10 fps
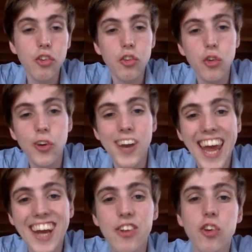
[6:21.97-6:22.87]
is
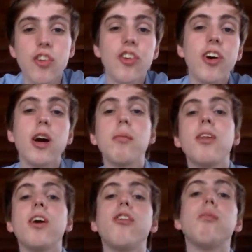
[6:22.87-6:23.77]
certain actors that your
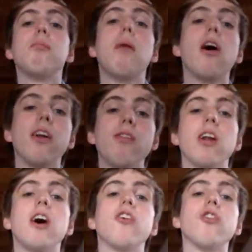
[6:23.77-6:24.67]
argumentation
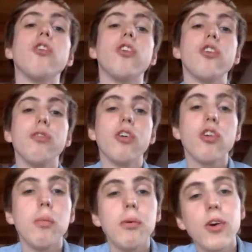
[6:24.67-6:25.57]
partly relies on. So,
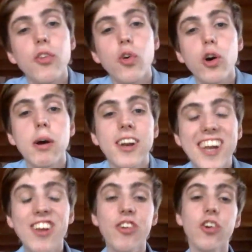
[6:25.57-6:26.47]
for example, you can talk
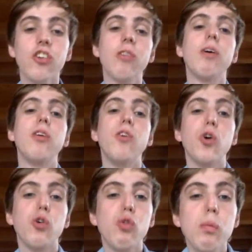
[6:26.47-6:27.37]
about teachers and whether
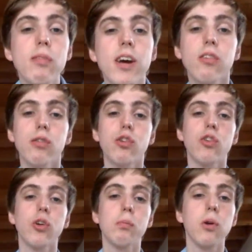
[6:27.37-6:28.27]
they'll cooperate
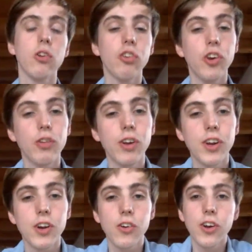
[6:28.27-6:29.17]
with a certain policy or
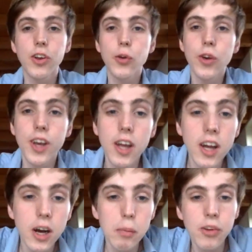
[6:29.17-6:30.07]
what they're currently
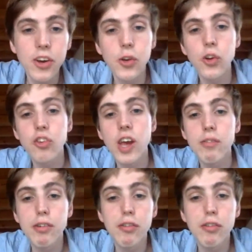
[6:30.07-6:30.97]
doing, but you can do the
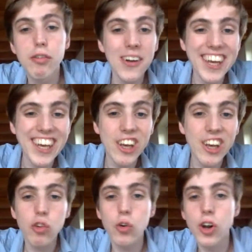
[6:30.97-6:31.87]
same with the
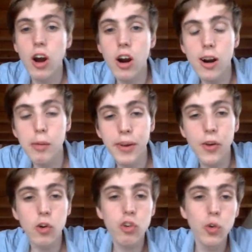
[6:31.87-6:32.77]
police or the
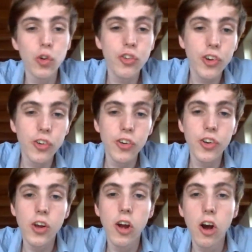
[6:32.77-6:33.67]
army or school
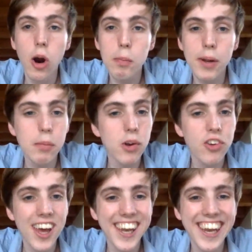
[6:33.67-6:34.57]
children or pretty
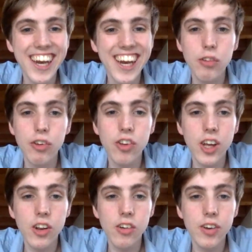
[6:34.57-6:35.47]
much any kind of
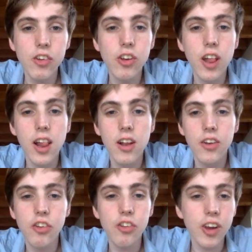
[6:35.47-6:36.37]
these categories.
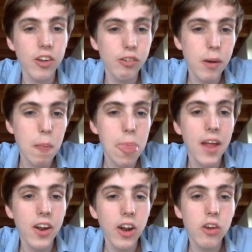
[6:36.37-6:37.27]
That's the second
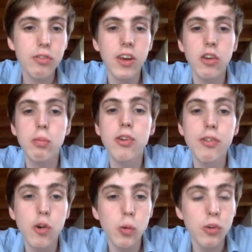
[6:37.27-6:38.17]
thing. last thing is
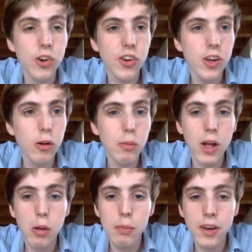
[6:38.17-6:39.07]
specific groups you're
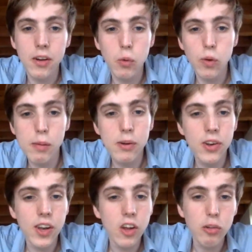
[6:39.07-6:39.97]
tel- helping
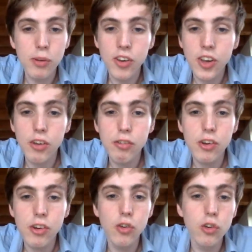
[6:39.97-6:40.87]
women, LGBT
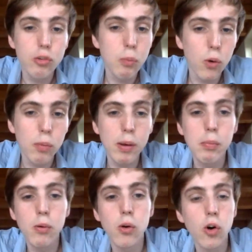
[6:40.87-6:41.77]
individuals, poor
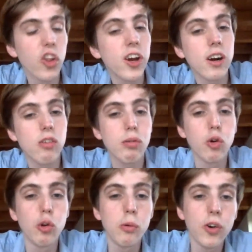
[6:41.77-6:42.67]
people, all the
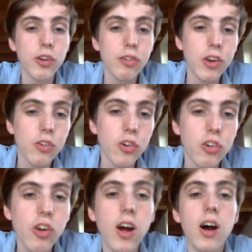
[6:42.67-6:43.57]
kinds of vulnerable
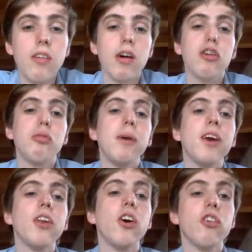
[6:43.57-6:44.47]
individuals. Roughly
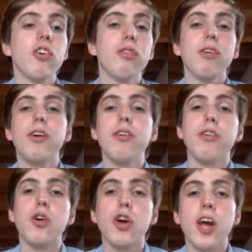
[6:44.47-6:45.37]
speaking, those are the
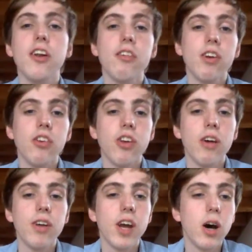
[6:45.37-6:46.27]
three
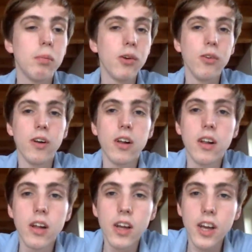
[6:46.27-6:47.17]
categories I want to help
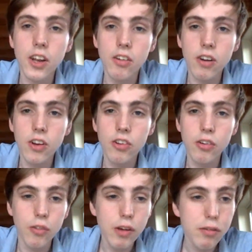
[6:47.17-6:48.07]
you
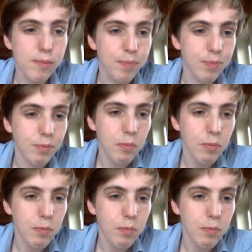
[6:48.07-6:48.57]
categorize with.